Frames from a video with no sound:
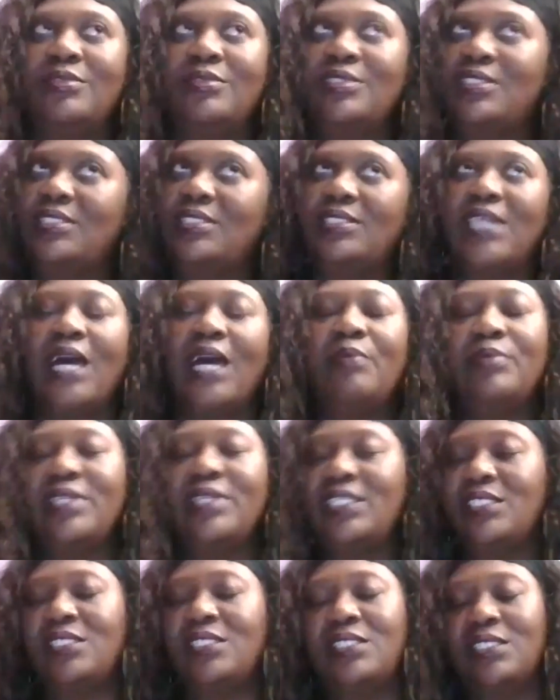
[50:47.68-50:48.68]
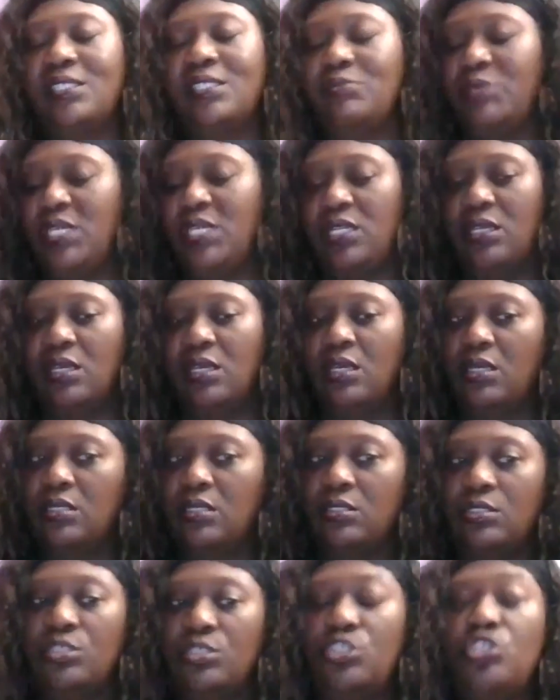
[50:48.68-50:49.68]
Stop listening to the media.
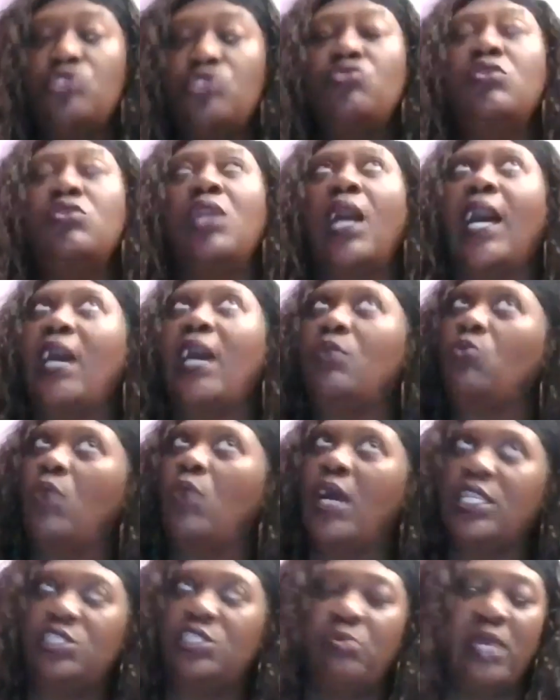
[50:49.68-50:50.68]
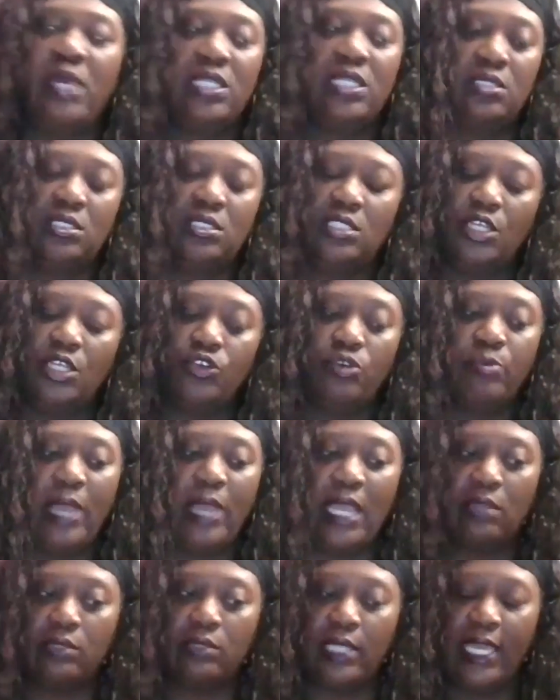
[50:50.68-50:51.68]
Do not watch My
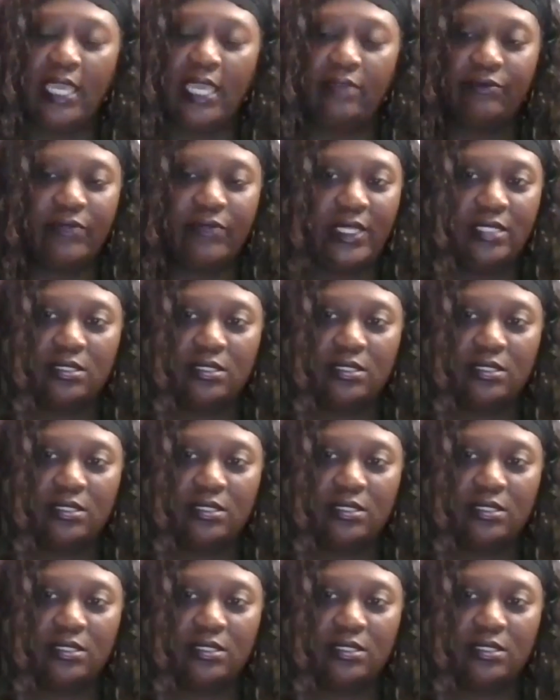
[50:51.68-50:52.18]
600-Pound Life.